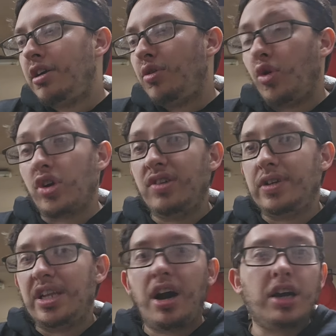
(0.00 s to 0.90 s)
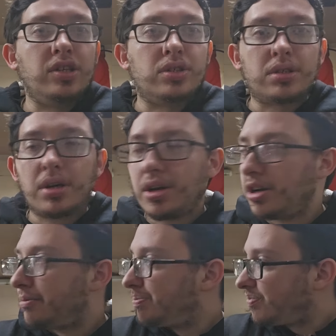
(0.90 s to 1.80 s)
or even nines,
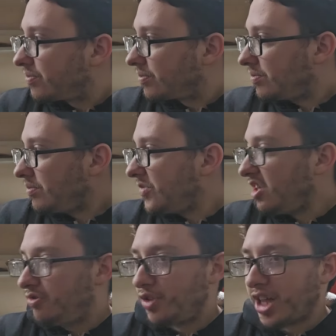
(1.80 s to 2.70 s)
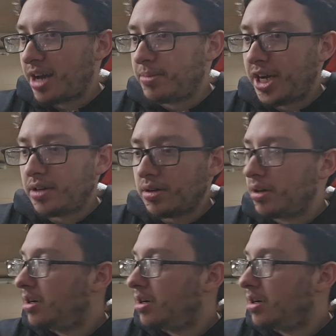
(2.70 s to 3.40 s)
for that matter.